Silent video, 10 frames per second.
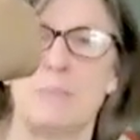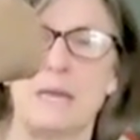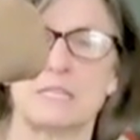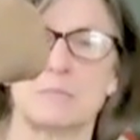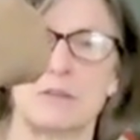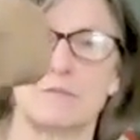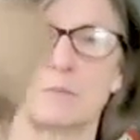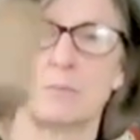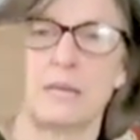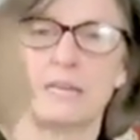basement for
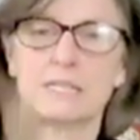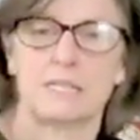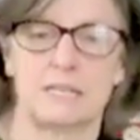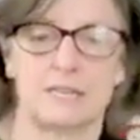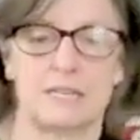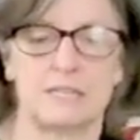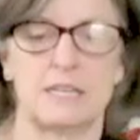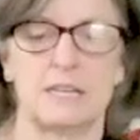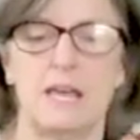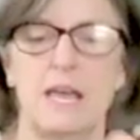planting things in.